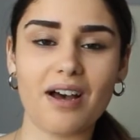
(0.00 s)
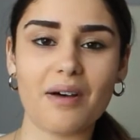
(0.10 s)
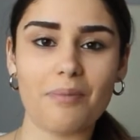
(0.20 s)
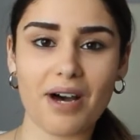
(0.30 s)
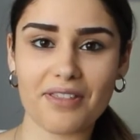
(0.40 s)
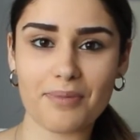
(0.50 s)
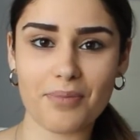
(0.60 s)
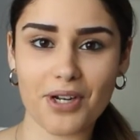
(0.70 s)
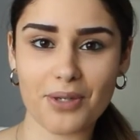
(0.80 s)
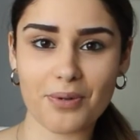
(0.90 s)
a Bath &
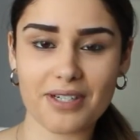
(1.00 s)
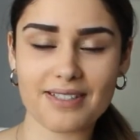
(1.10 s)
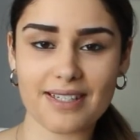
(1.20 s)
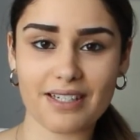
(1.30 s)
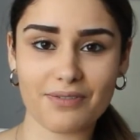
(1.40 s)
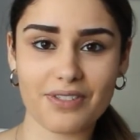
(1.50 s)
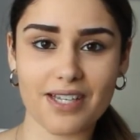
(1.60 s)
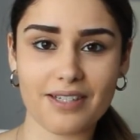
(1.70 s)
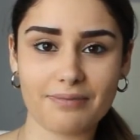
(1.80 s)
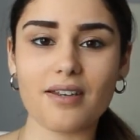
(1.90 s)
Body Works gift set.